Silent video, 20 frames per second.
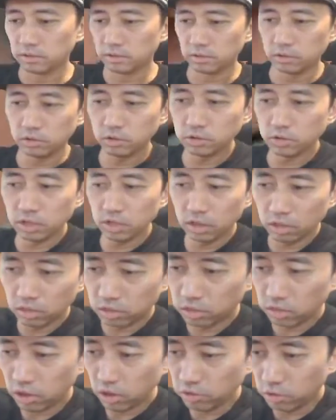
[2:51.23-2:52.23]
using
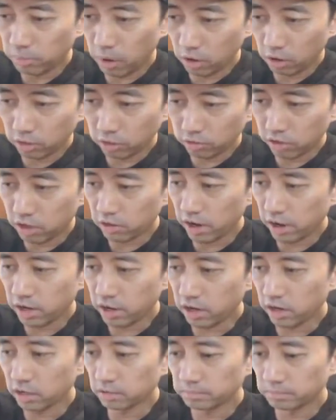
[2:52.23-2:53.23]
Thunderbolt 3 right
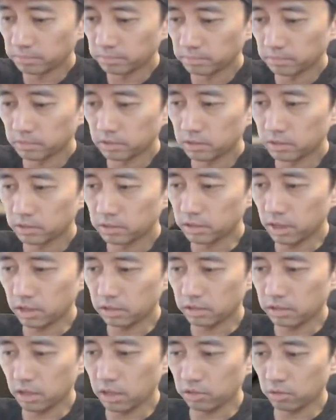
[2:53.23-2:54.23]
here. See,
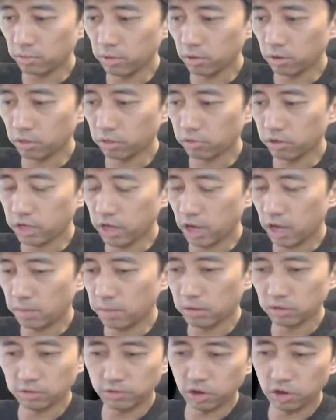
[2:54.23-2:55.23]
Thunderbolt 3
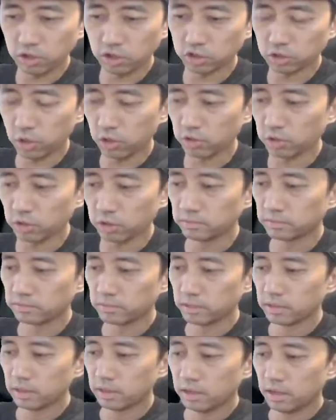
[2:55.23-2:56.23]
cable. It's very short.
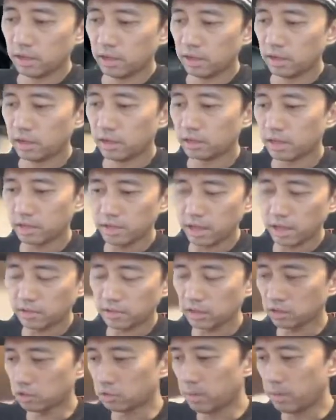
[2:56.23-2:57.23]
Connected to